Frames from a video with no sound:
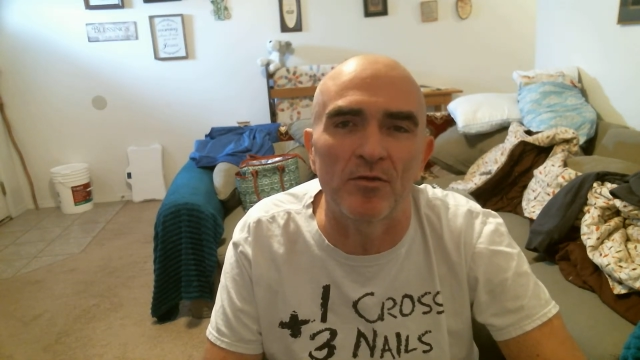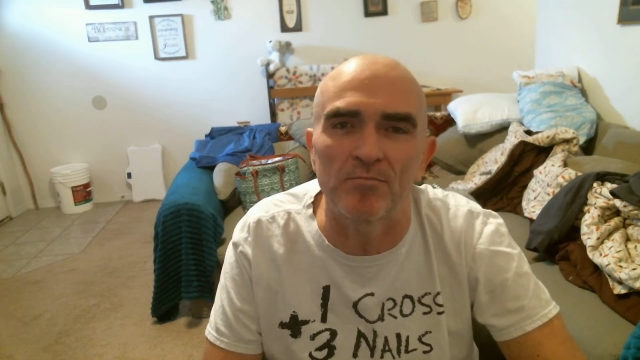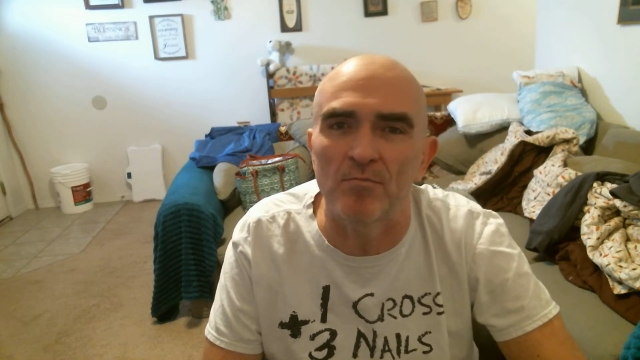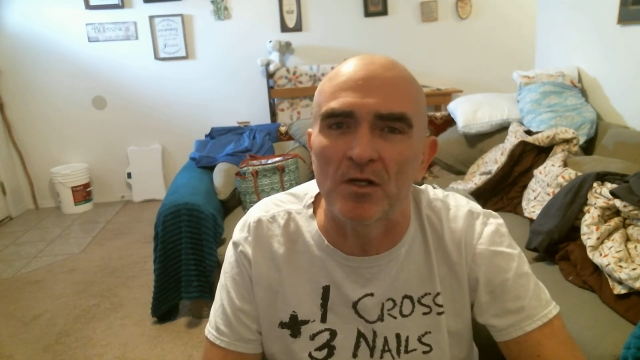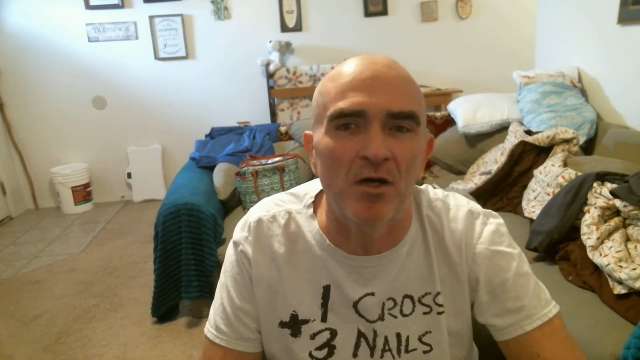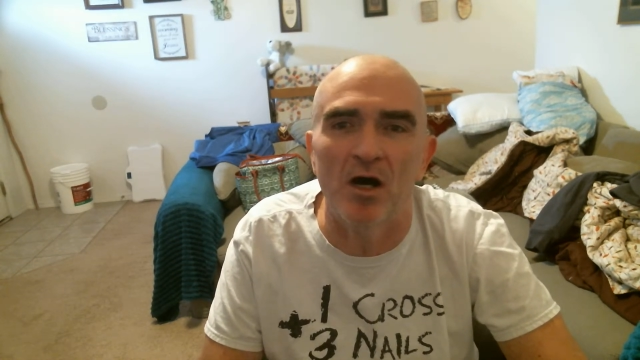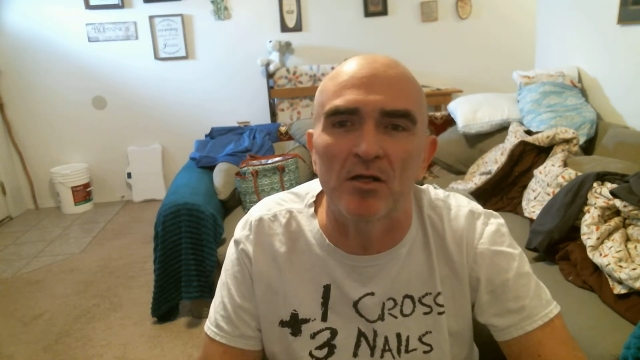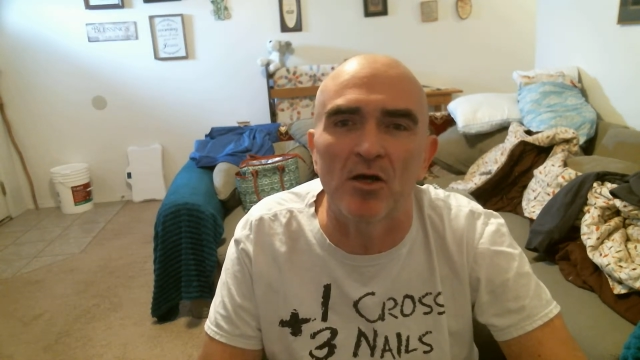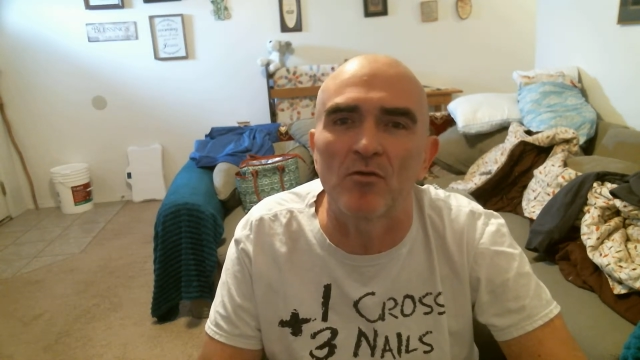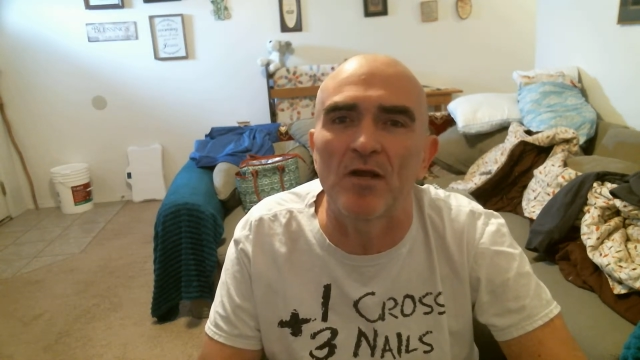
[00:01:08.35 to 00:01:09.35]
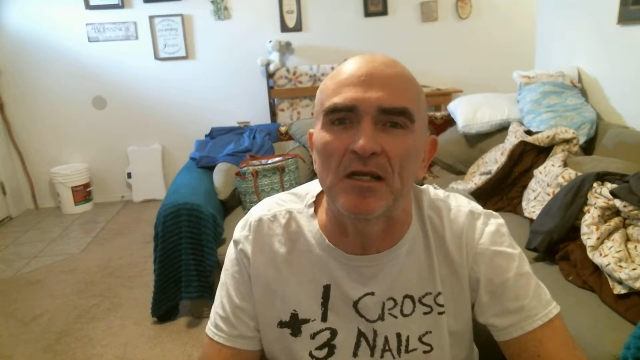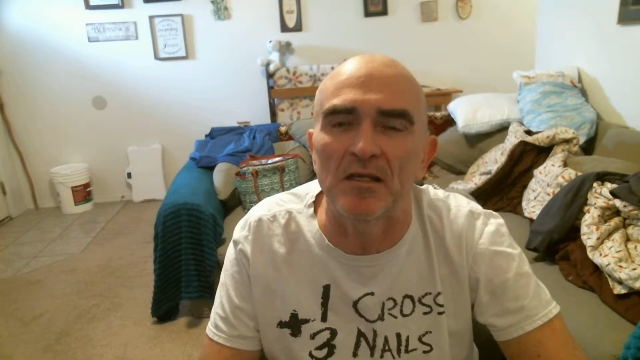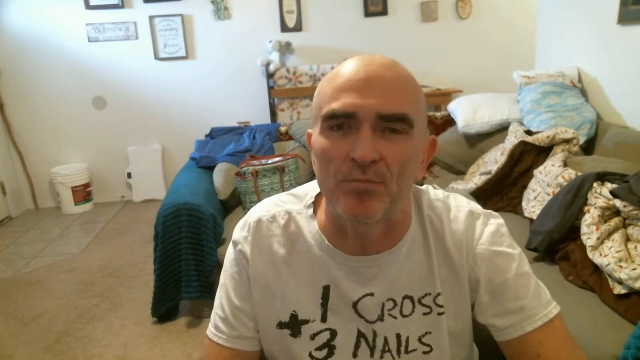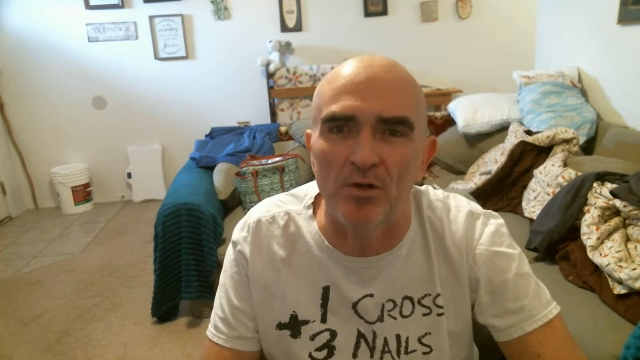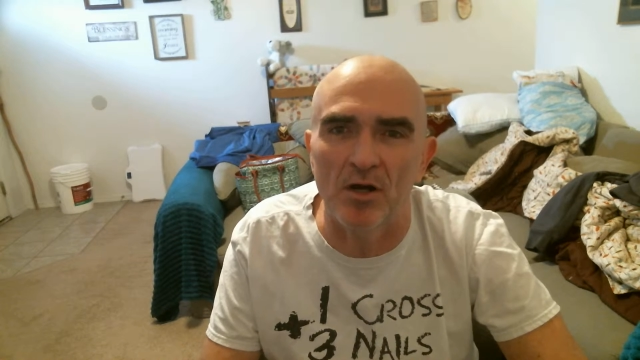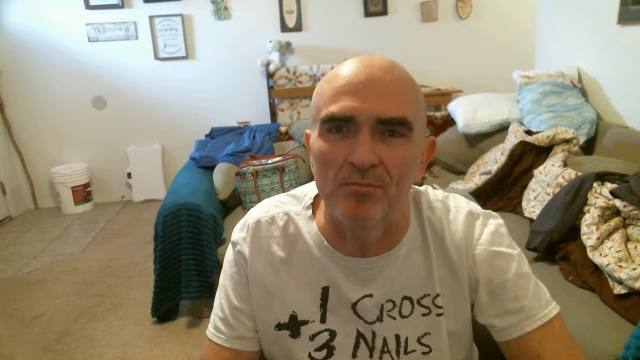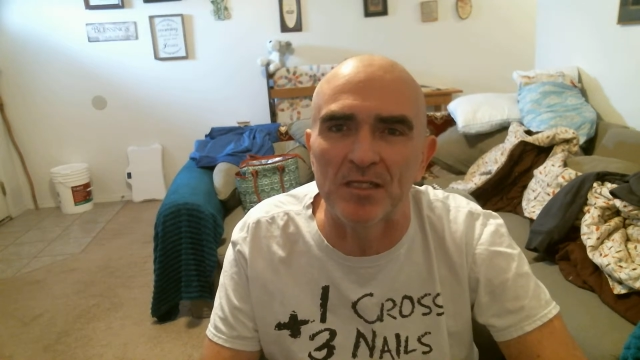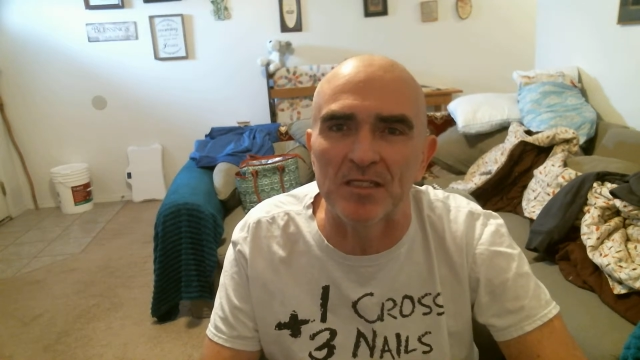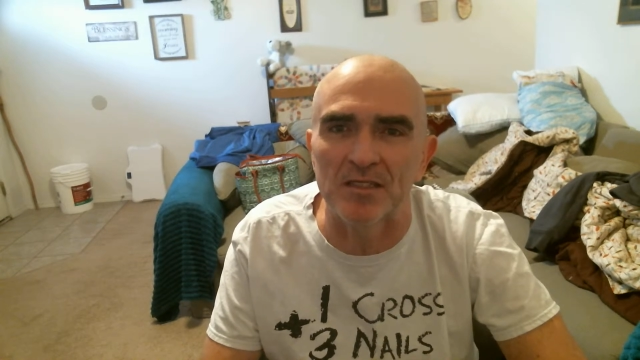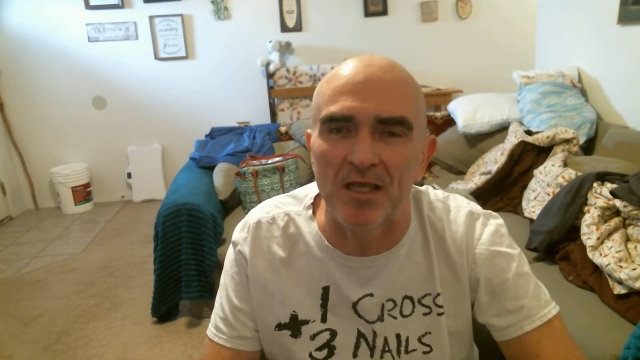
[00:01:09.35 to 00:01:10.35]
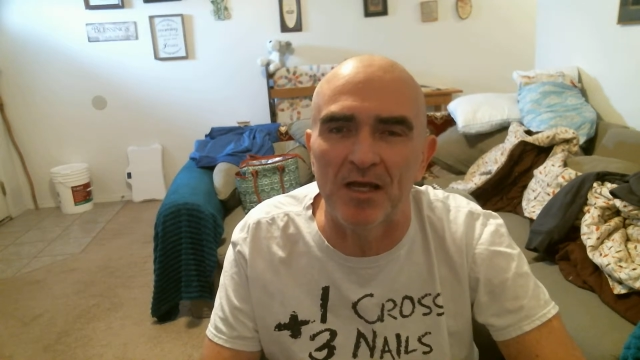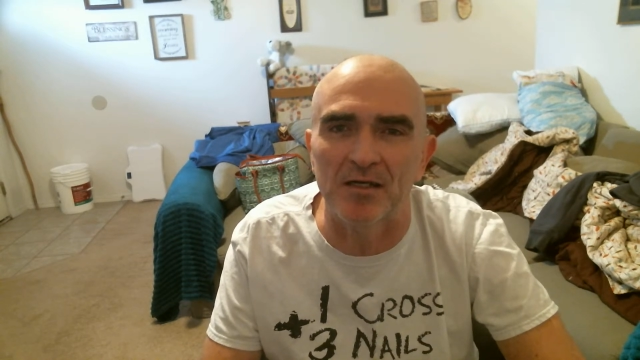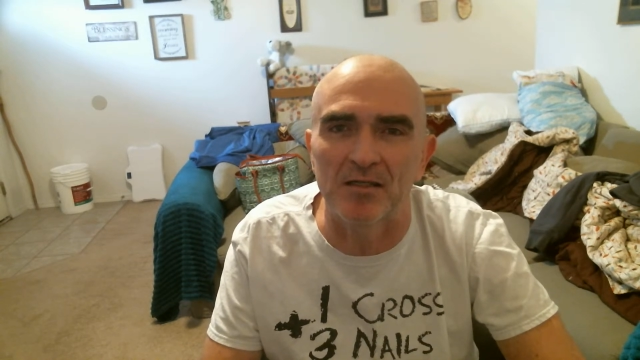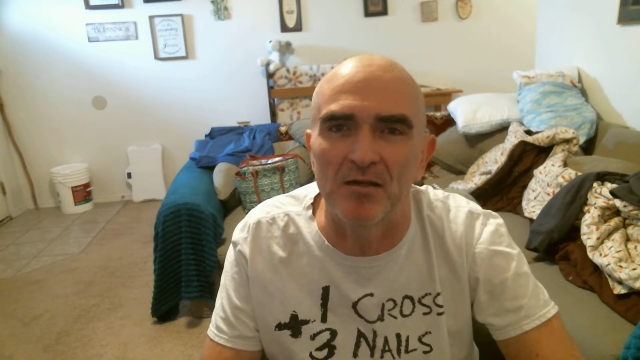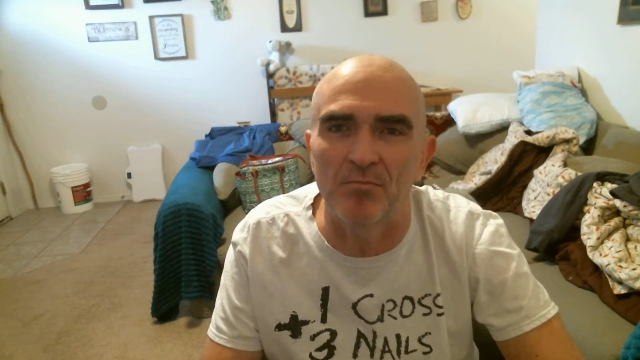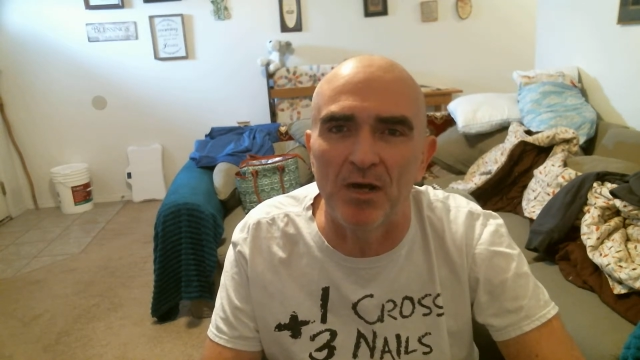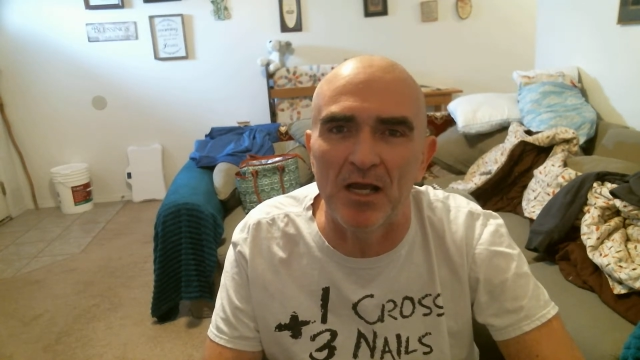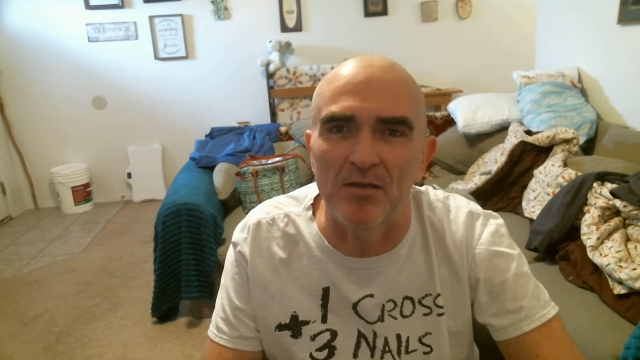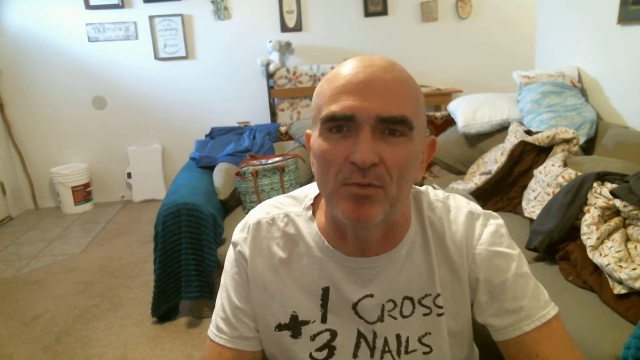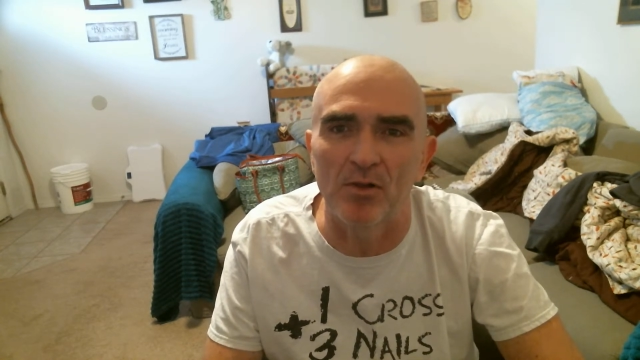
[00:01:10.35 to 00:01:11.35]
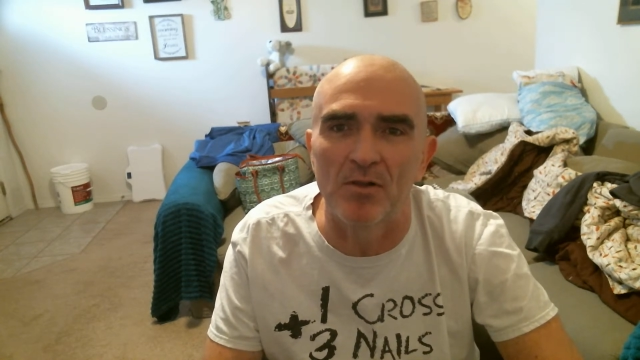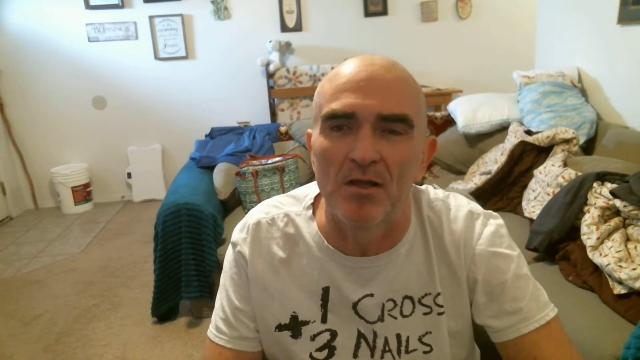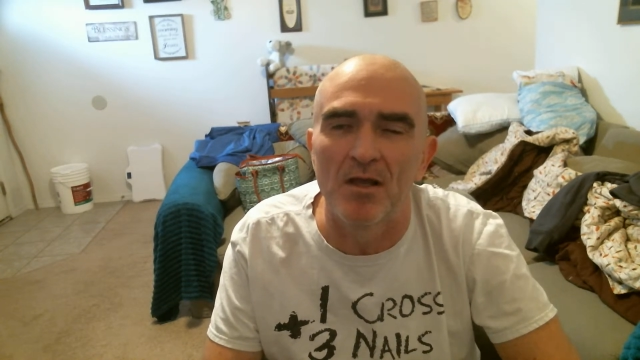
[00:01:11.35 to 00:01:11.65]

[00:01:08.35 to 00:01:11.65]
The, God already promised that in the Bible.